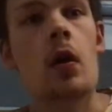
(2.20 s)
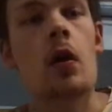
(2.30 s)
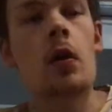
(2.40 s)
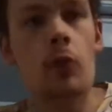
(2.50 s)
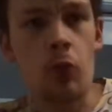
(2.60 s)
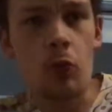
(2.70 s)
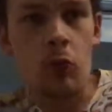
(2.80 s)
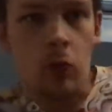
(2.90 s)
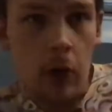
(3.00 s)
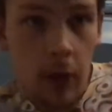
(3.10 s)

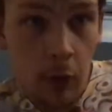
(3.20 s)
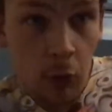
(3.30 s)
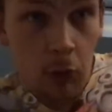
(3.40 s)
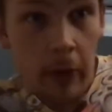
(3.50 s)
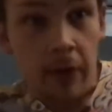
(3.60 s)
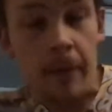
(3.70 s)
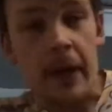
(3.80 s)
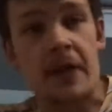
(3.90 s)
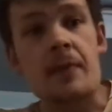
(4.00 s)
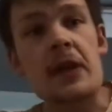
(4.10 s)
Hello, welcome
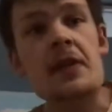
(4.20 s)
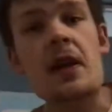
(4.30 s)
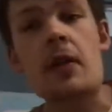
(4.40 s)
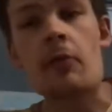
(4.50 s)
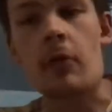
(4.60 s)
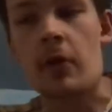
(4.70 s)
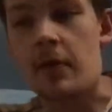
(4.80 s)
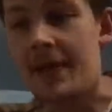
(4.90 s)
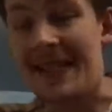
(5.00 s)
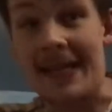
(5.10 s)
back to my channel where
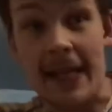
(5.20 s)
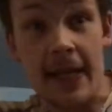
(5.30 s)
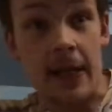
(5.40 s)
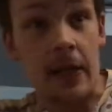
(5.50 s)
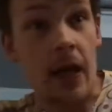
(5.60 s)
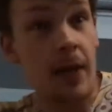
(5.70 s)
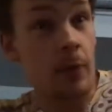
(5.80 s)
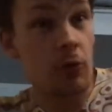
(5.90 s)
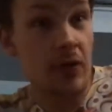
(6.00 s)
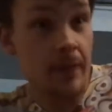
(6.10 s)
today I'm
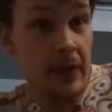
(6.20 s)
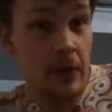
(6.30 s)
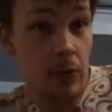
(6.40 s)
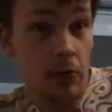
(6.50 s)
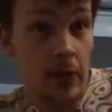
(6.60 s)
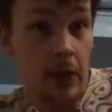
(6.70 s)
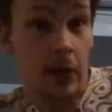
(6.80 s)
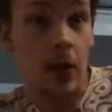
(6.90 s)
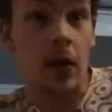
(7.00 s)
going to be doing